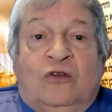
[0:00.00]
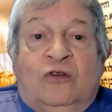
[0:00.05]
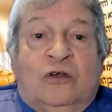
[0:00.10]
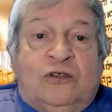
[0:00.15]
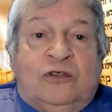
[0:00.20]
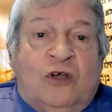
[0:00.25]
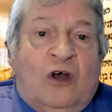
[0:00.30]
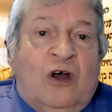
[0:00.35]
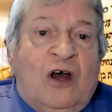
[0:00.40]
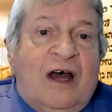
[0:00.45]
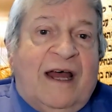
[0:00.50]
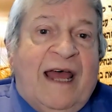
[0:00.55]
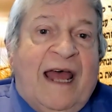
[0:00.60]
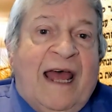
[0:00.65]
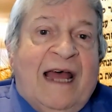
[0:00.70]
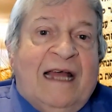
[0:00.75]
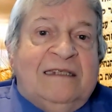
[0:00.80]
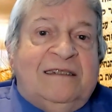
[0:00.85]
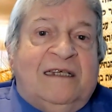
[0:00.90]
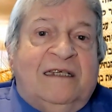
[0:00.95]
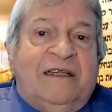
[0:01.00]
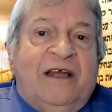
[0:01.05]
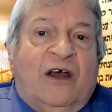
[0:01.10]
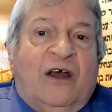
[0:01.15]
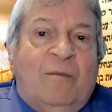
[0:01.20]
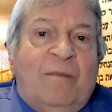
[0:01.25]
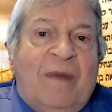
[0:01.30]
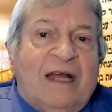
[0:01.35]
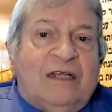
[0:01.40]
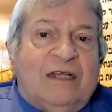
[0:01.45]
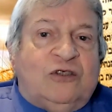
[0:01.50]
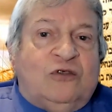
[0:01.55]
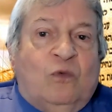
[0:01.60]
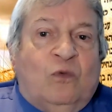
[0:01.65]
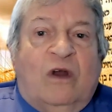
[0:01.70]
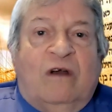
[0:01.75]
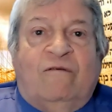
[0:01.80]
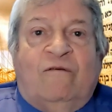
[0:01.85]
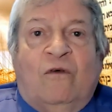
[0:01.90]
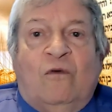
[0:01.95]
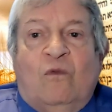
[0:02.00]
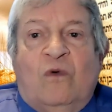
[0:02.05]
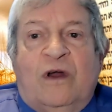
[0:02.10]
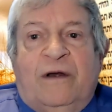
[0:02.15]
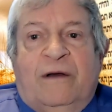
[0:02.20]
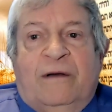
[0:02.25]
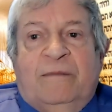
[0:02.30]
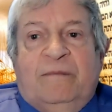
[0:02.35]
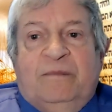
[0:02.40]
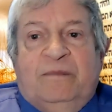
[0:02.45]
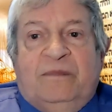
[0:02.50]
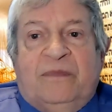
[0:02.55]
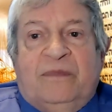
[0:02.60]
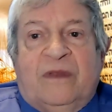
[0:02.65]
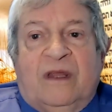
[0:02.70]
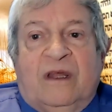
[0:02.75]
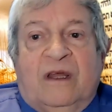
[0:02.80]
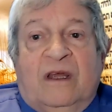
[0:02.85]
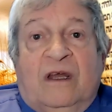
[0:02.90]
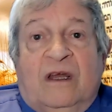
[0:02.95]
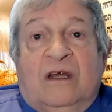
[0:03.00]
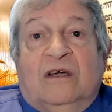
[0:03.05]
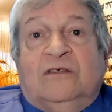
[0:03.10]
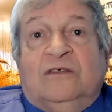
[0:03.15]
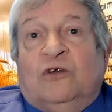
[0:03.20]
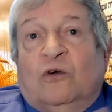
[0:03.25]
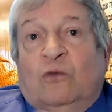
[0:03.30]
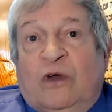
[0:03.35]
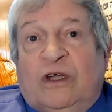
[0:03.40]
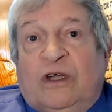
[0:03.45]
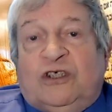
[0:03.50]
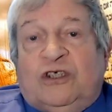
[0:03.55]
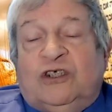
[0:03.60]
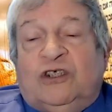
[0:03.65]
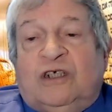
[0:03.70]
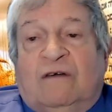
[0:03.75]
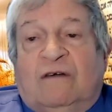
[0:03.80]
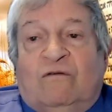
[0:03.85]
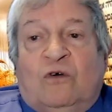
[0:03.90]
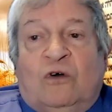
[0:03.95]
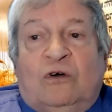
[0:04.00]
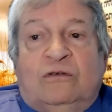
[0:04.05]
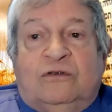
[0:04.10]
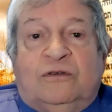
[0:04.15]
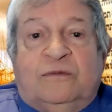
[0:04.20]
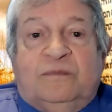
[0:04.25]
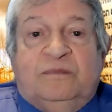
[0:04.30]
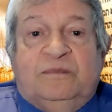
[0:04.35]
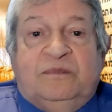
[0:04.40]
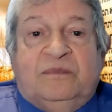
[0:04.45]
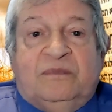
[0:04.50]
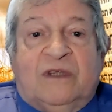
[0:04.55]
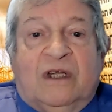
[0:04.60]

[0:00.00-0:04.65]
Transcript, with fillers: The Zohar adds that they are matched one for one. So which is Shavuot?